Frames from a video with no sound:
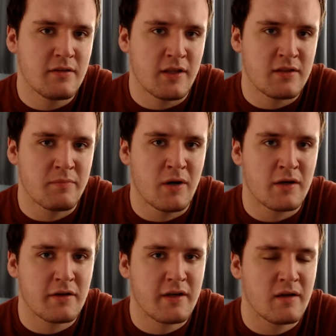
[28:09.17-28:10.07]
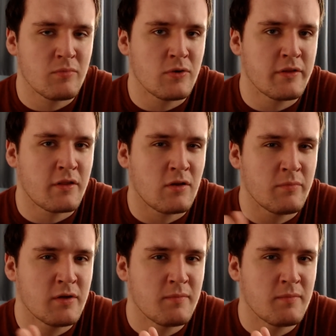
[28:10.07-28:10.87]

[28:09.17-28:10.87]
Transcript: let the manga kind of breathe a little bit,